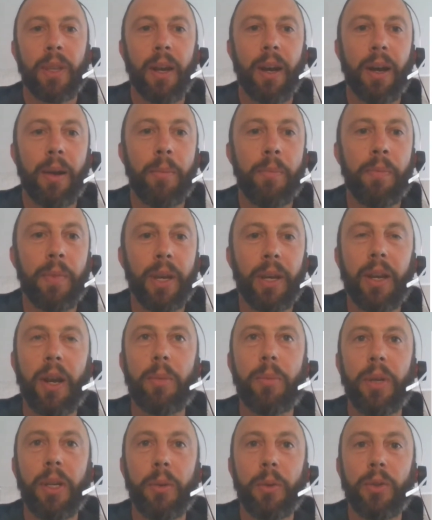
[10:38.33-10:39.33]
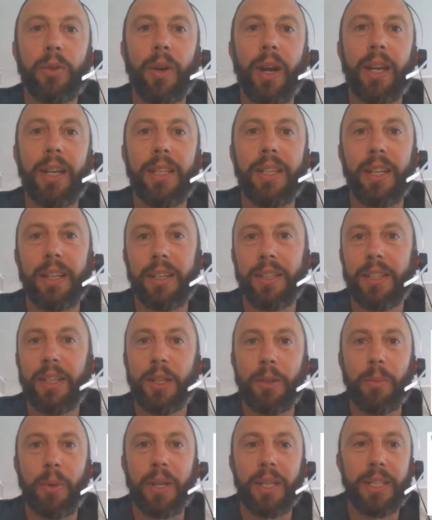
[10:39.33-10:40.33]
a company will try to sell a
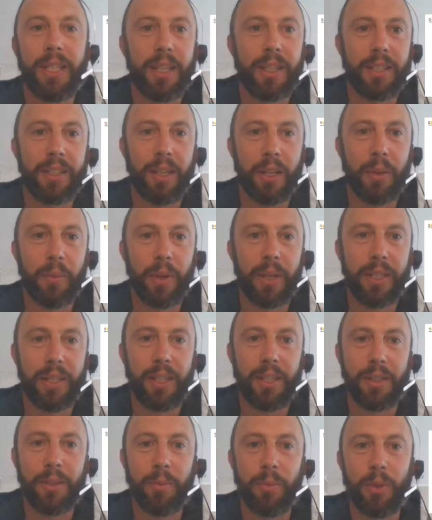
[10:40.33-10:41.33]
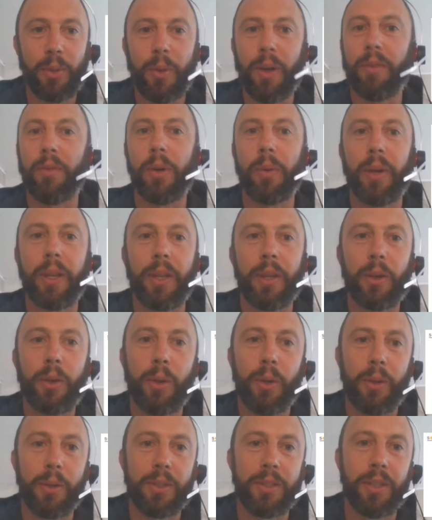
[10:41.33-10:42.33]
6.6 kilowatt system to everyone that
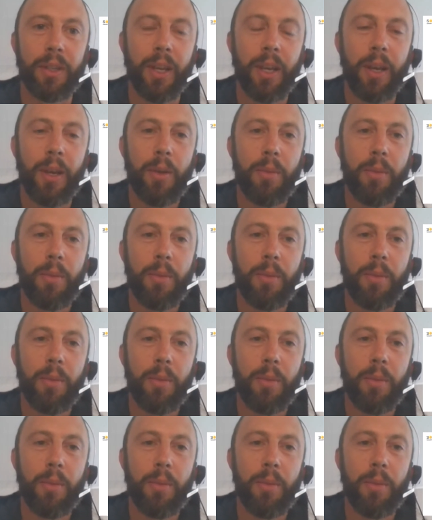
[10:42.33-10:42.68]
calls,